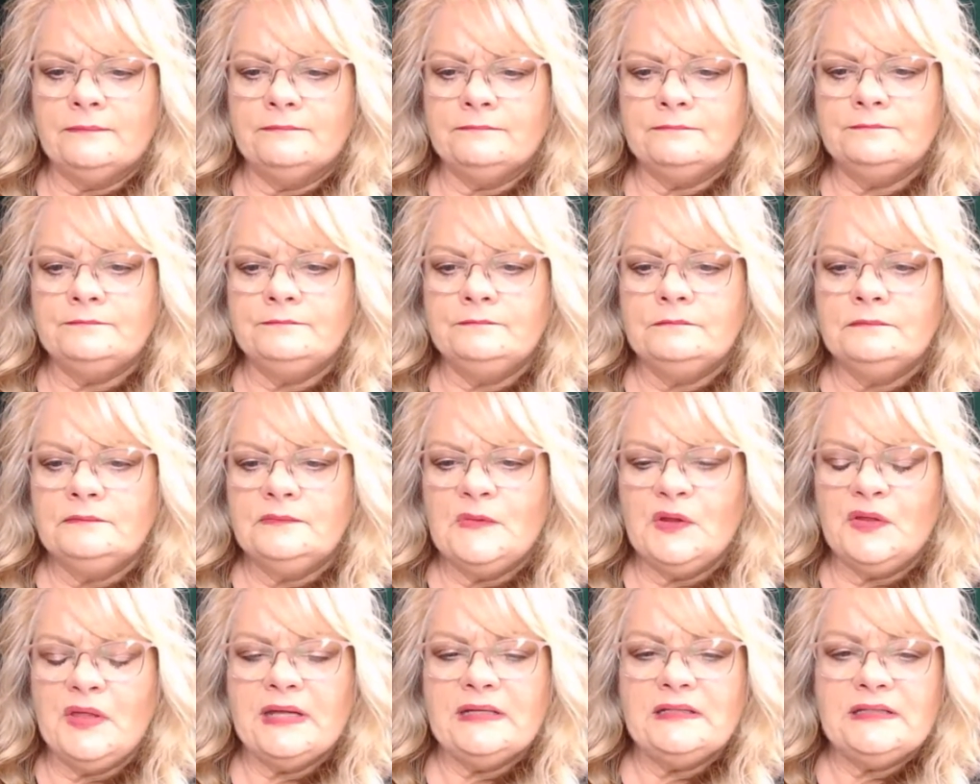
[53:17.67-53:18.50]
Can
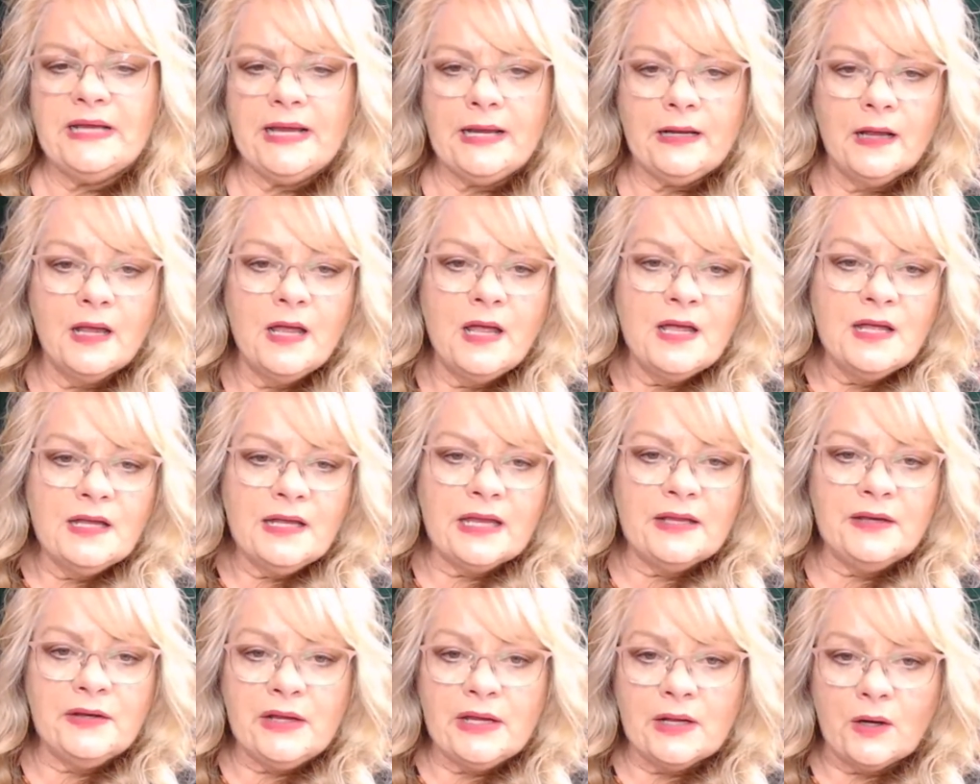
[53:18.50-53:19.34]

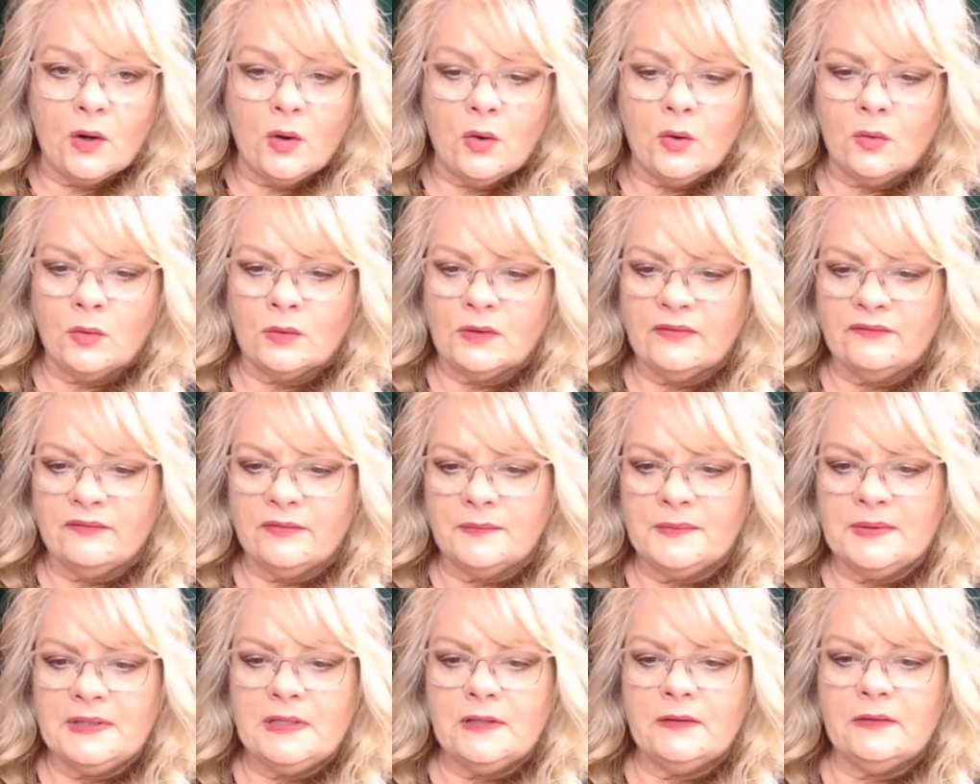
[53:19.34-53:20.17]
you get a hold of
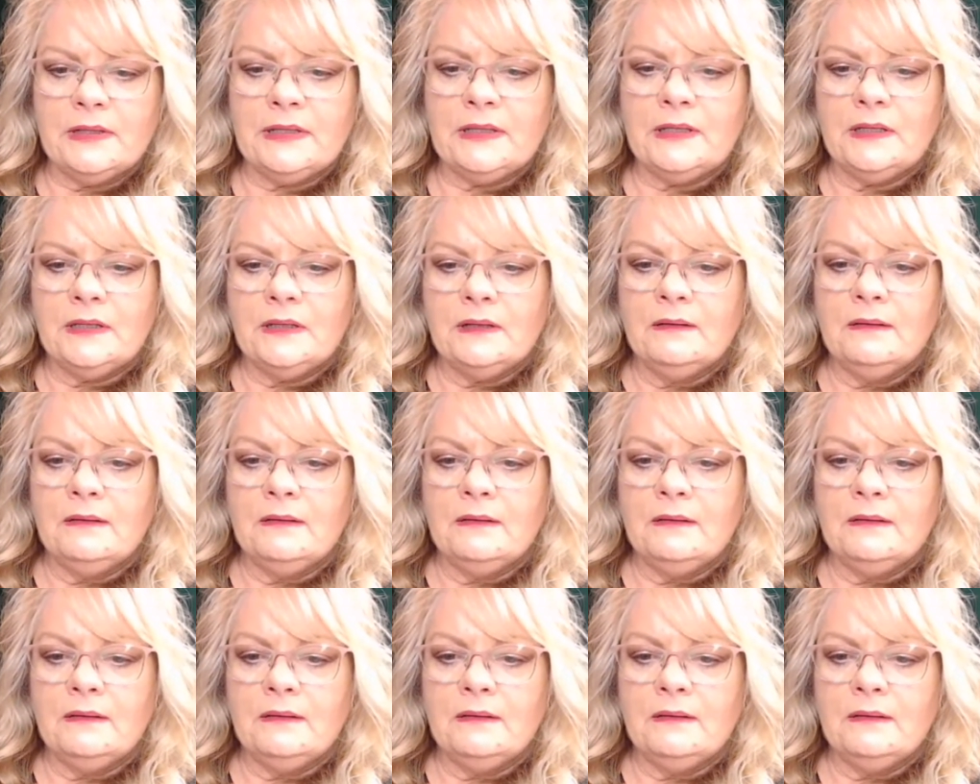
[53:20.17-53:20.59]
them and do it?